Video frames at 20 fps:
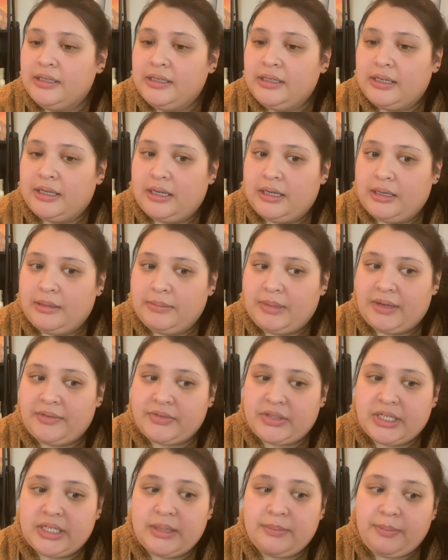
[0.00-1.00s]
I've
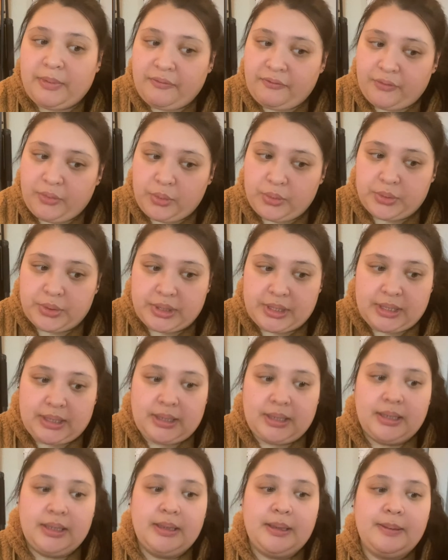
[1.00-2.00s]
done it before,
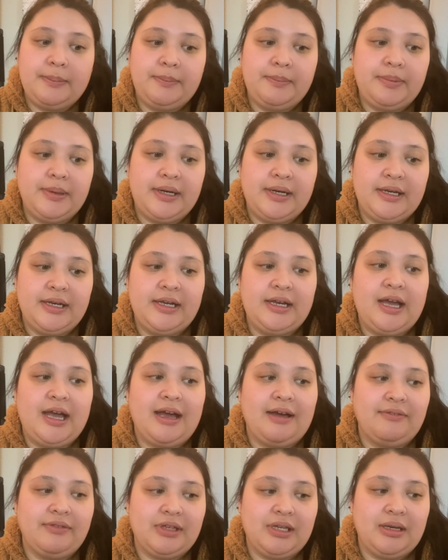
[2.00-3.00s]
but
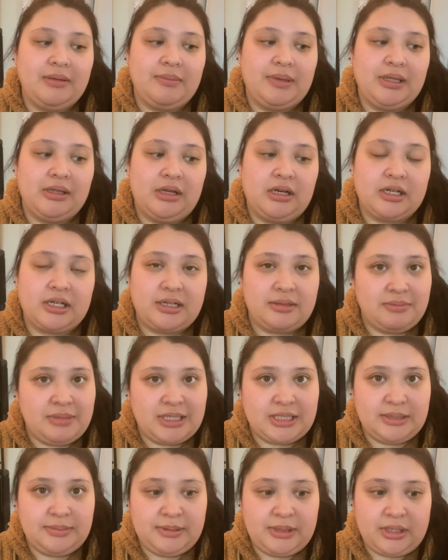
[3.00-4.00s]
having it in my locker
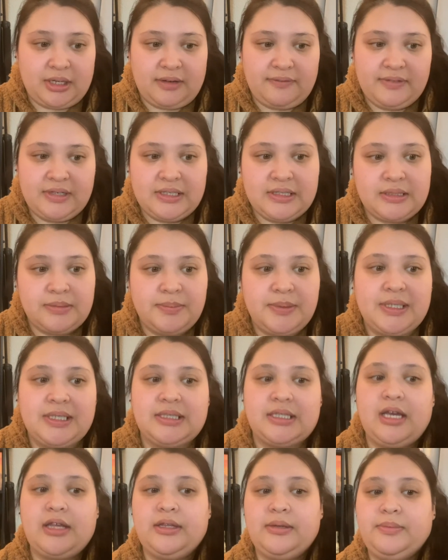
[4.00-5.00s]
makes me nervous because
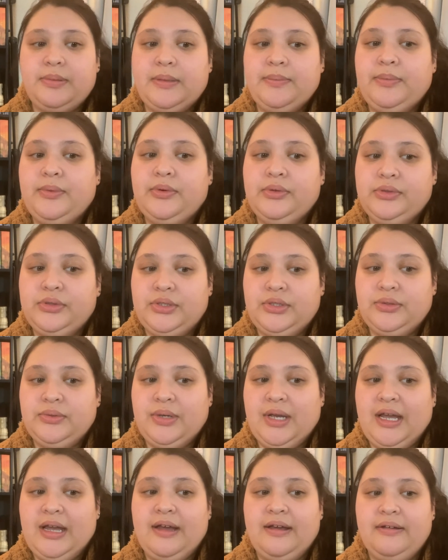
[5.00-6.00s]
other people do
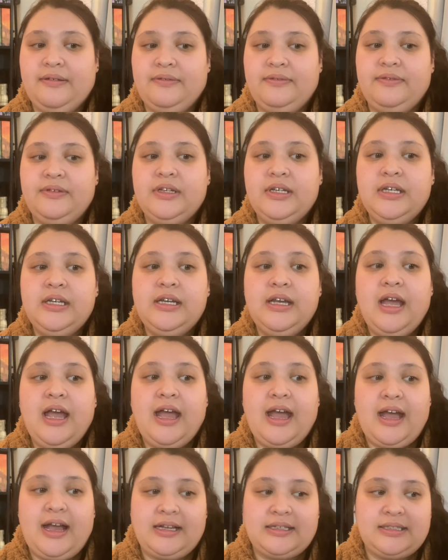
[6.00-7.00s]
have
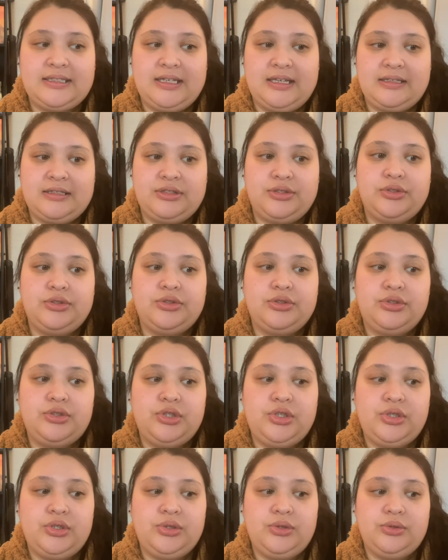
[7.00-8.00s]
access
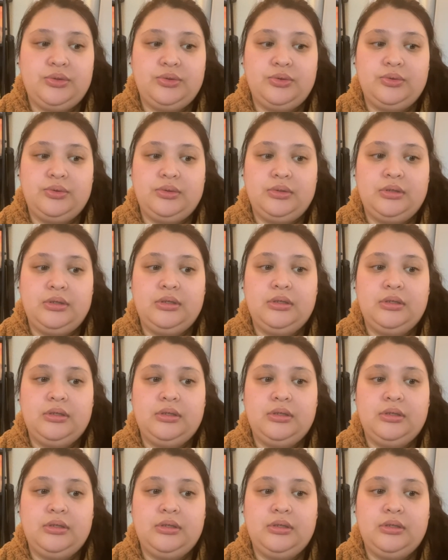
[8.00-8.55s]
to